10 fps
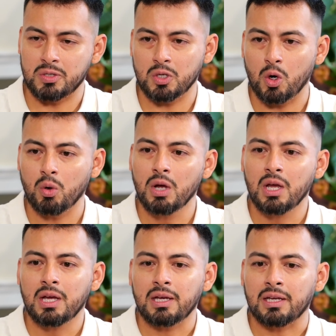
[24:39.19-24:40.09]
So
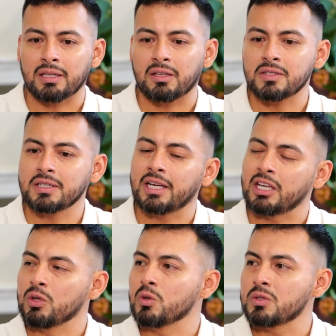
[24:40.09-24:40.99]
it doesn't
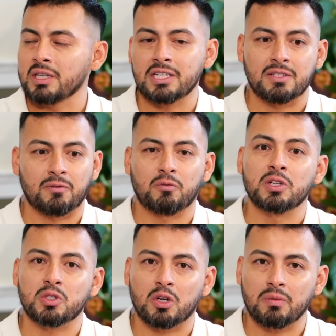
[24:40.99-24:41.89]
get used, and it's a
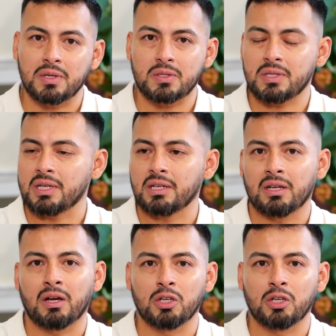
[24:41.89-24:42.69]
free service. And